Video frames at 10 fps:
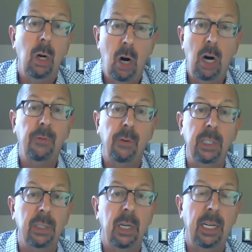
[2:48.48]

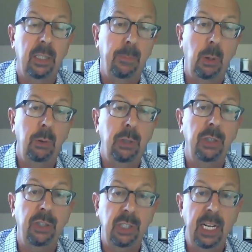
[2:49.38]
offerings as opposed to
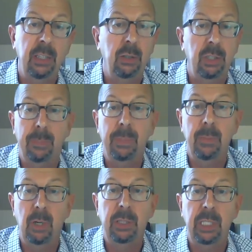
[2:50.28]
standard SIP and
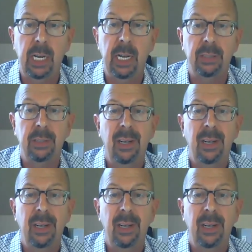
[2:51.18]
multicast.